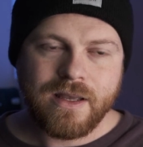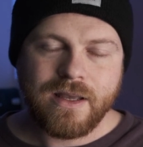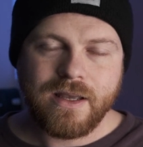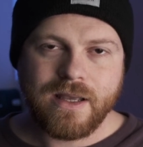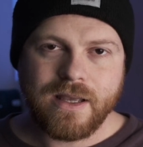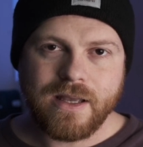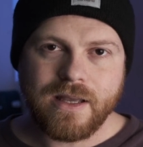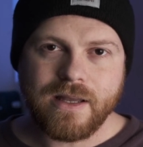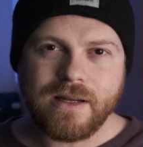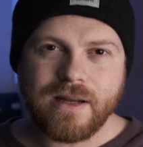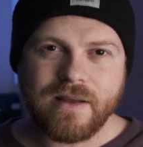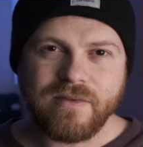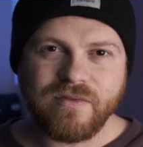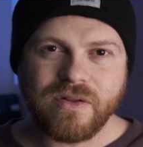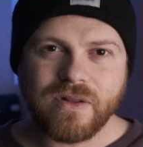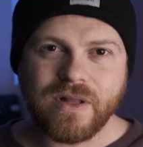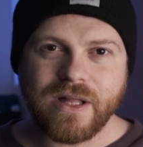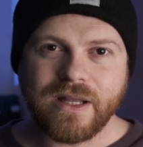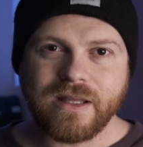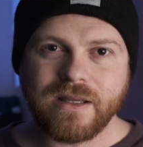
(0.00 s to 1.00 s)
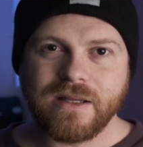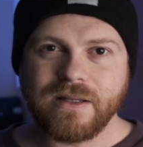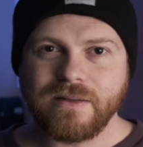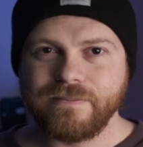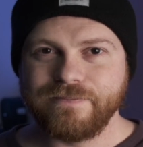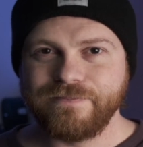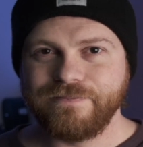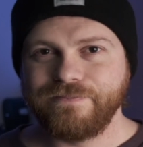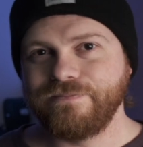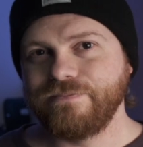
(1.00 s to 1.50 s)
and I feel like
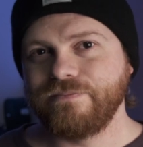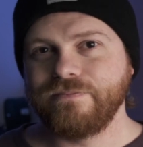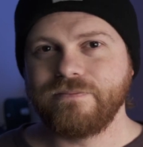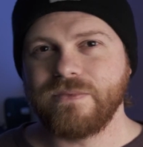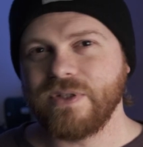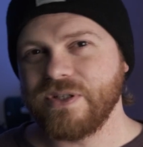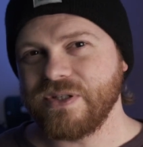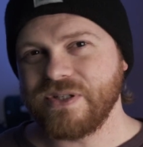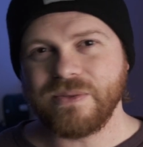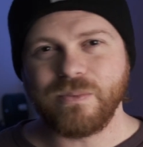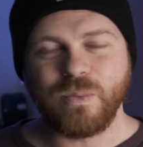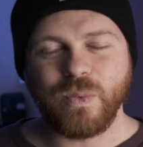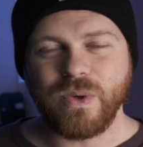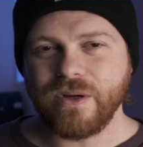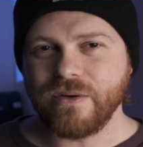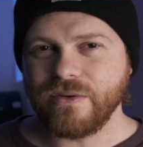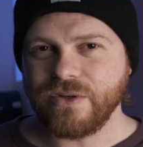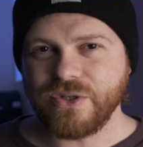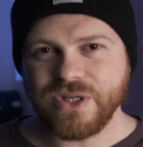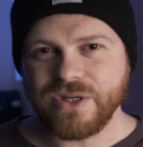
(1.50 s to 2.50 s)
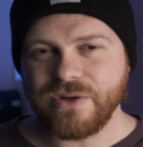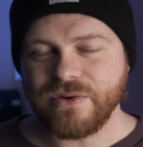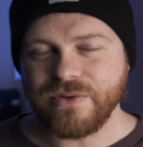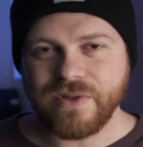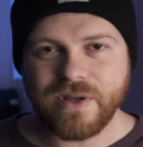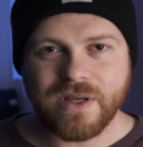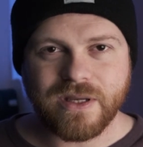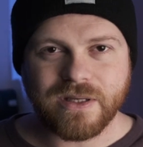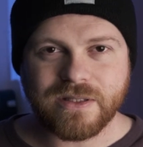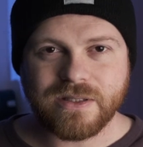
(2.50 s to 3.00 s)
it does some weird jitter
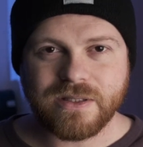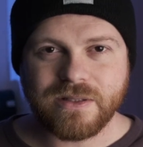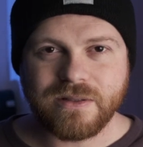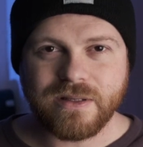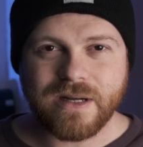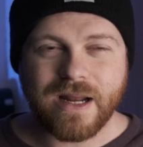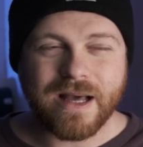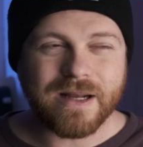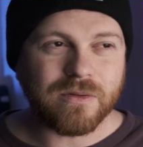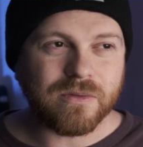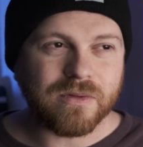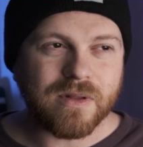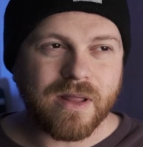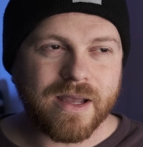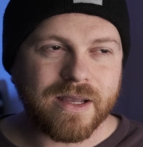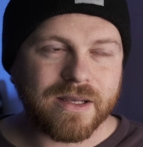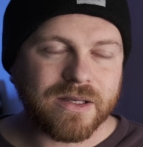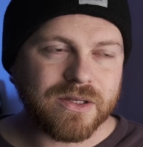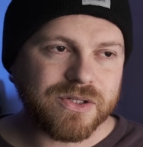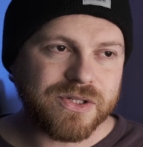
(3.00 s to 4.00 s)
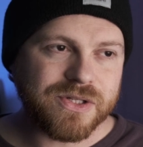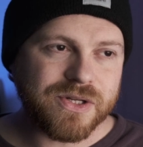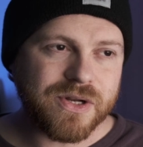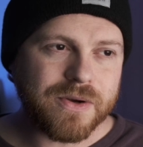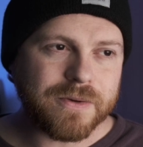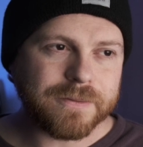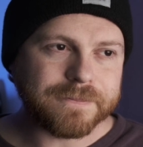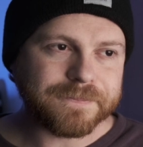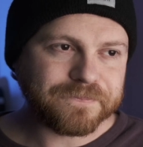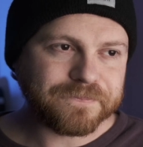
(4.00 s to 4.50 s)
things that I don't like. So